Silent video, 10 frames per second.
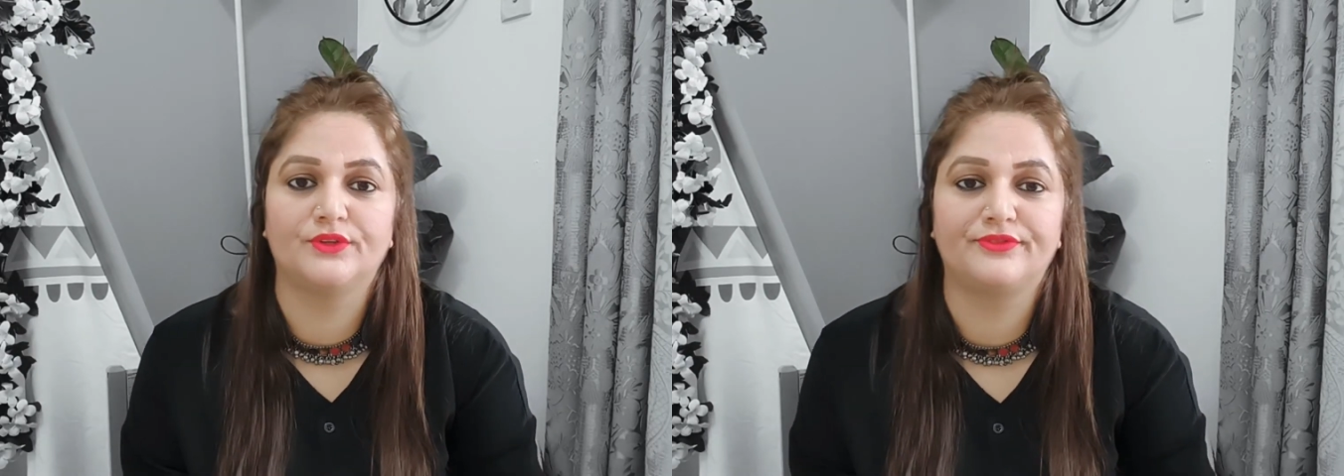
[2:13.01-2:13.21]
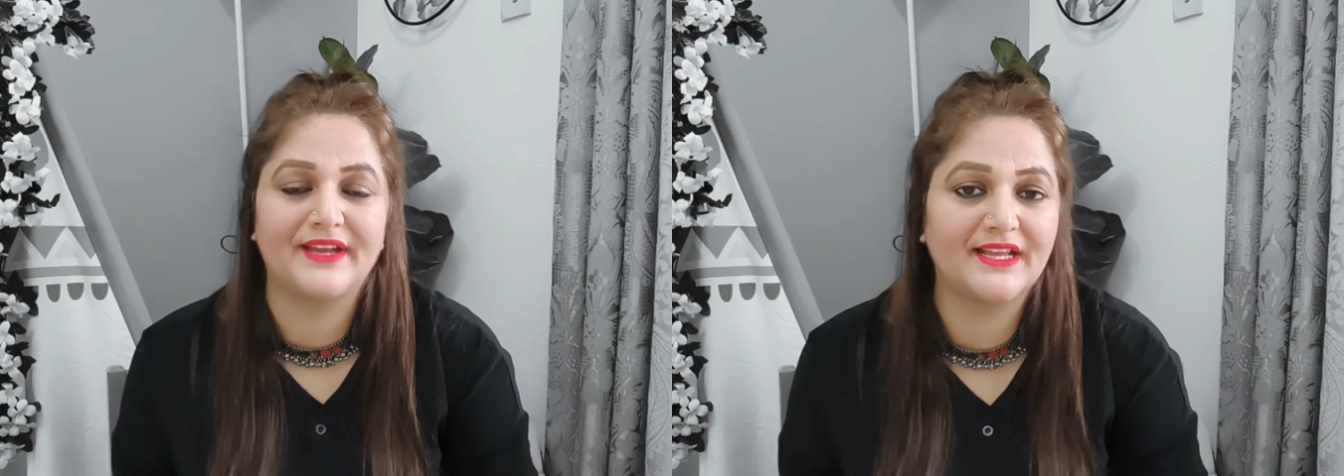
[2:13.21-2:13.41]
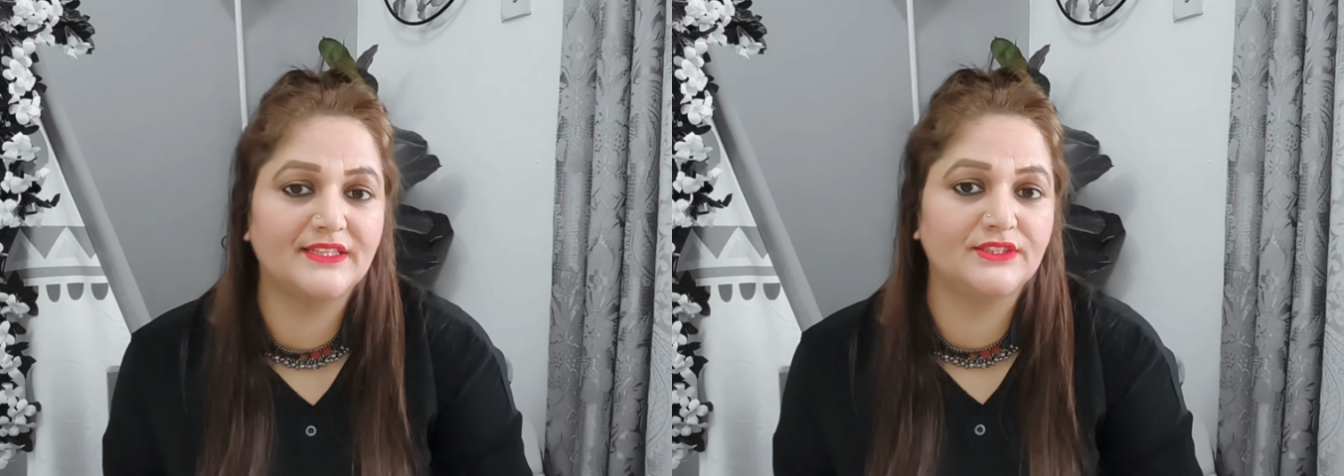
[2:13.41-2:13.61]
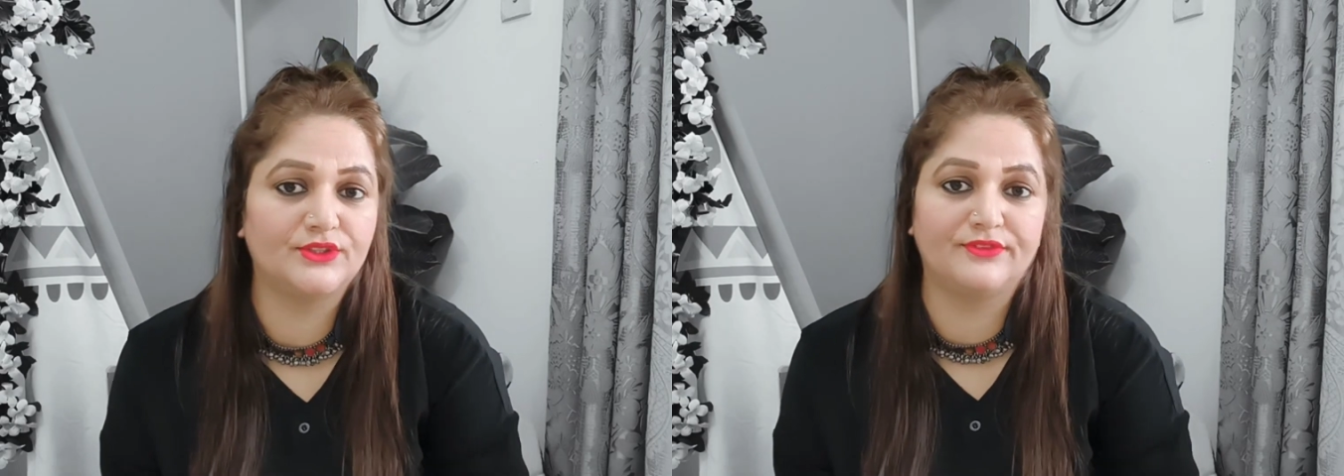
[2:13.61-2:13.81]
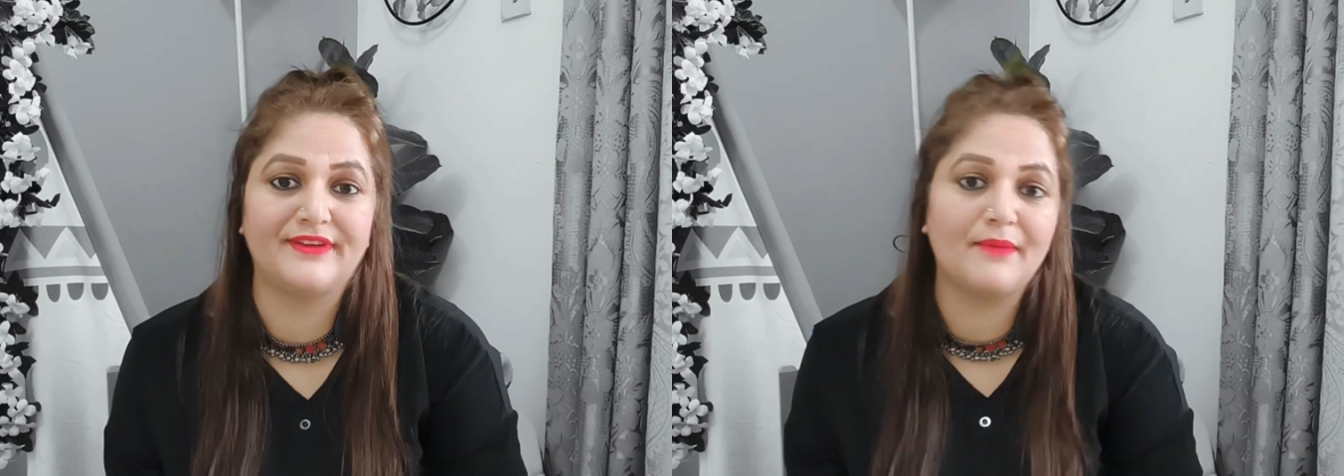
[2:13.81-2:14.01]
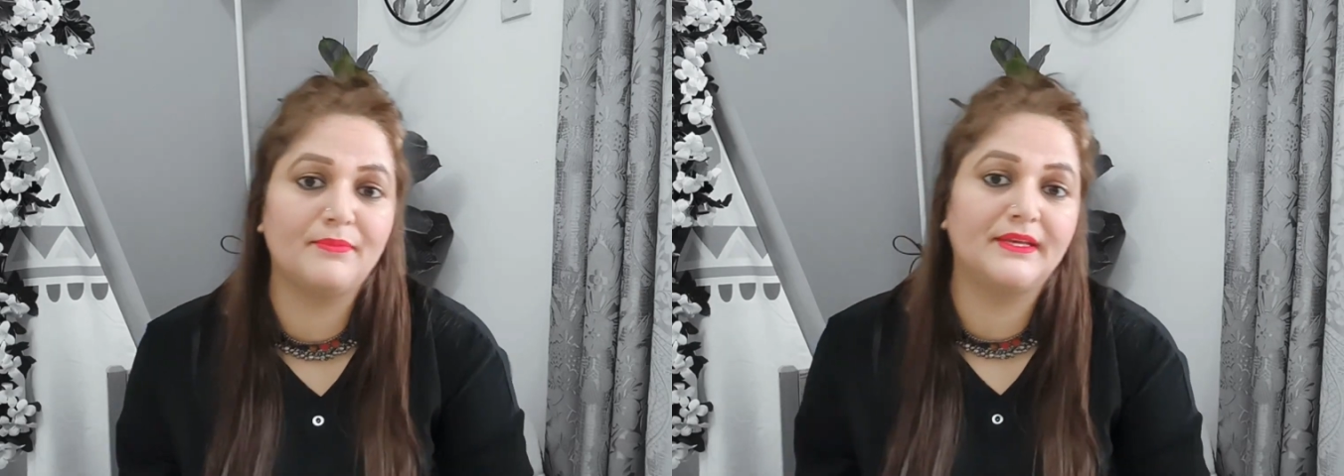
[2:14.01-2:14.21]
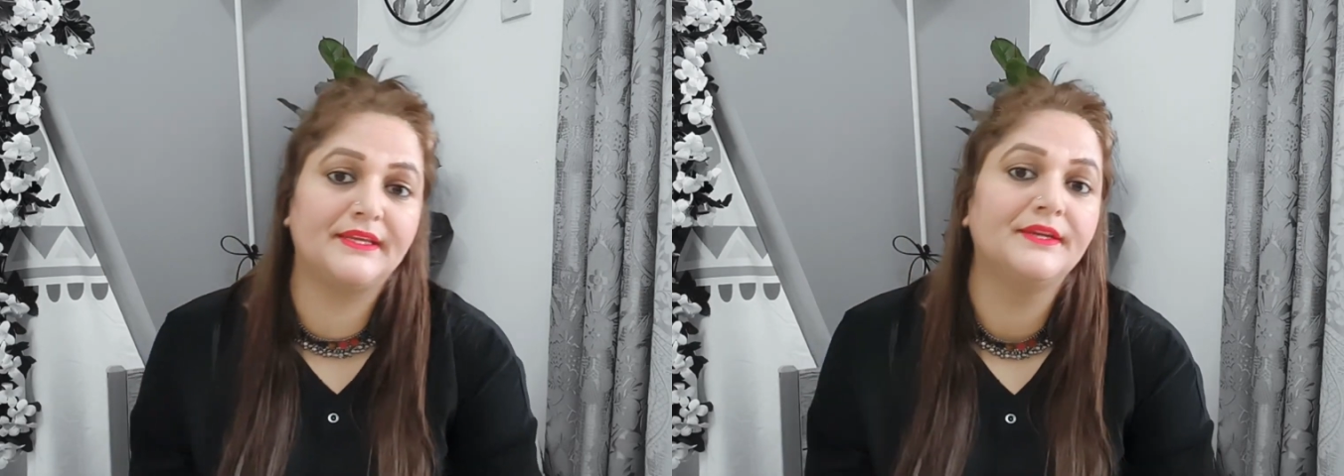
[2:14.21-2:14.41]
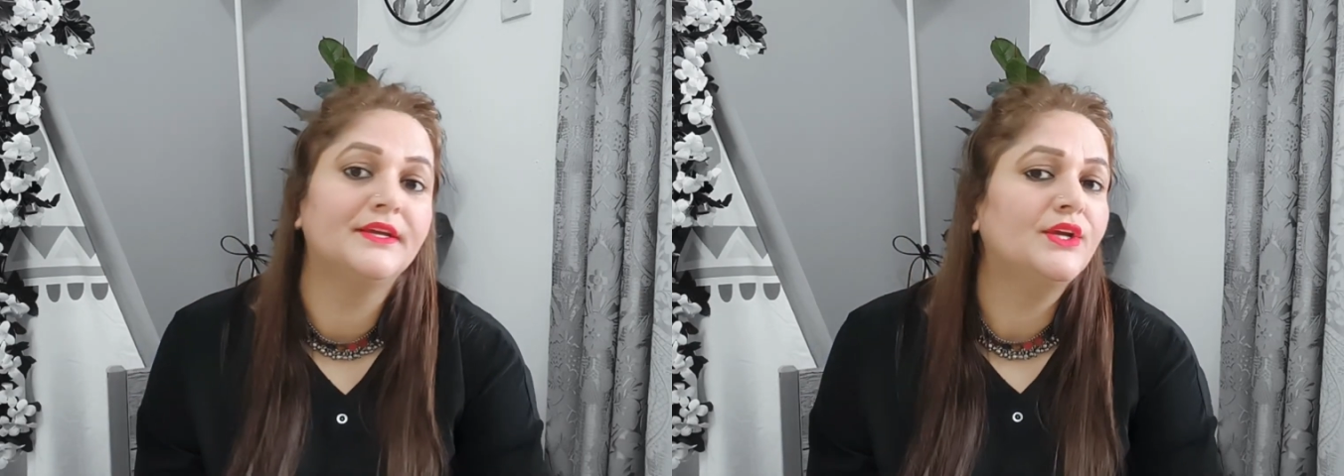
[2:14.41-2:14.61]
your friends, your
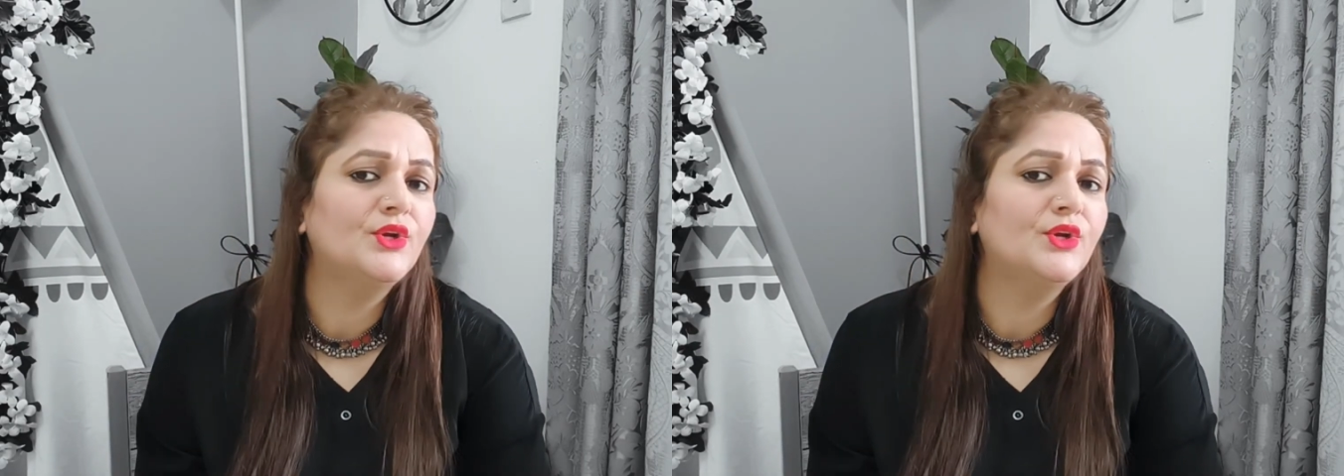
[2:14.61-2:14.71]
family,